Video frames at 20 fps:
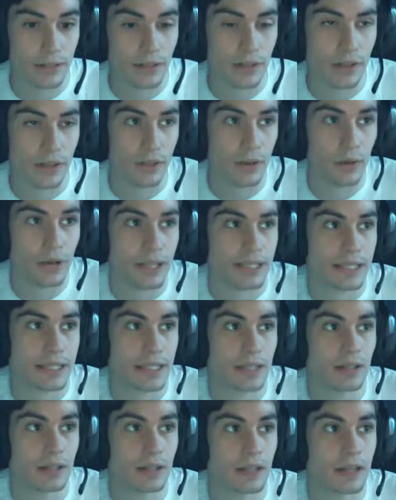don't
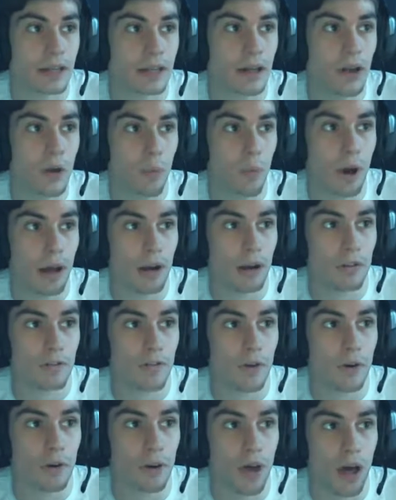necessarily want a
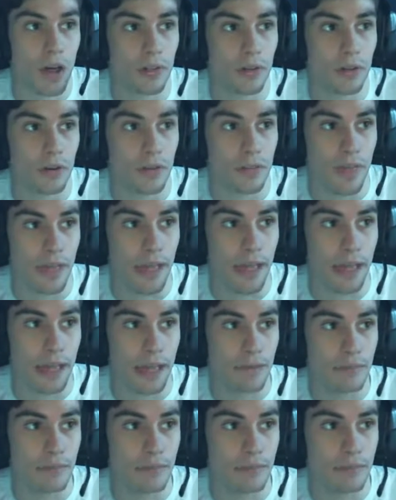phone other
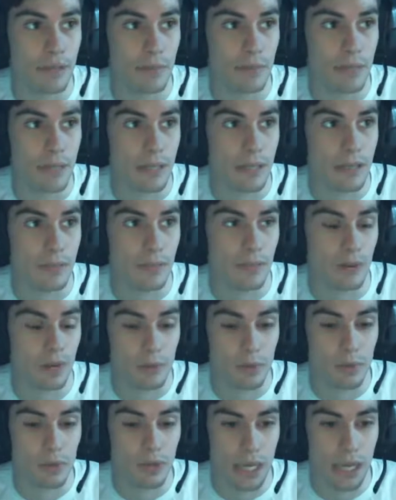than to be for
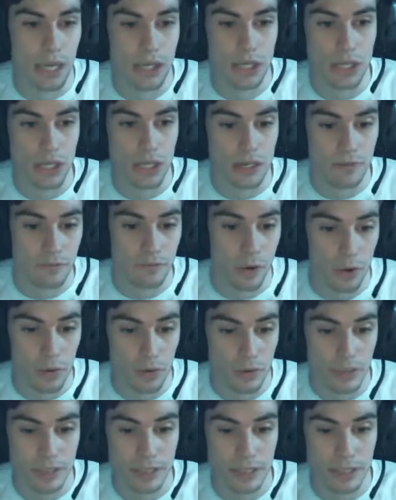communication,
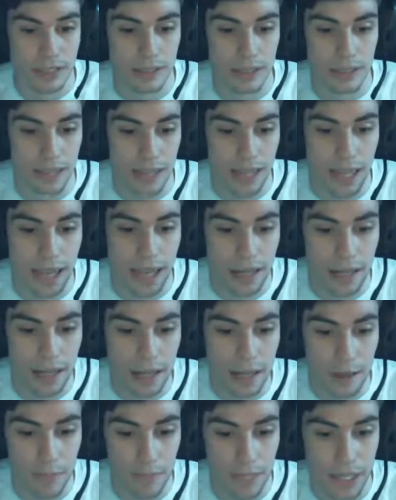photos, and things like that.
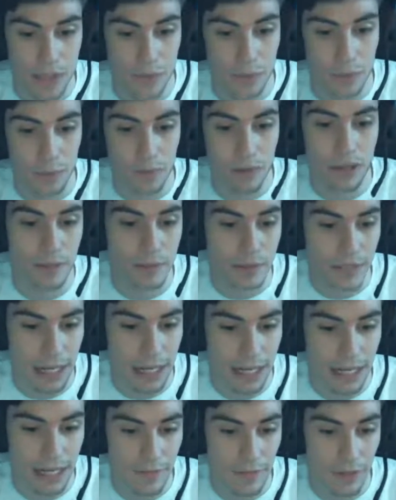That's where it becomes
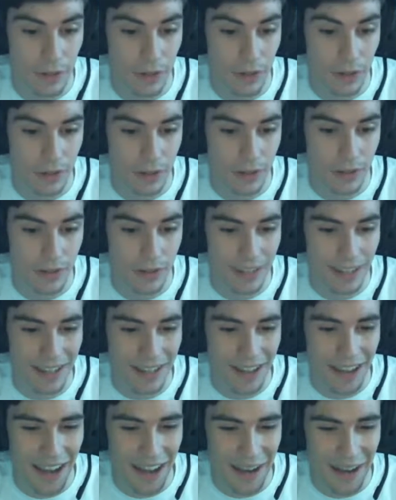kind of difficult.
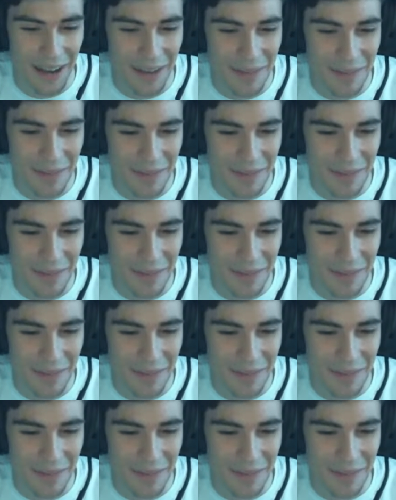I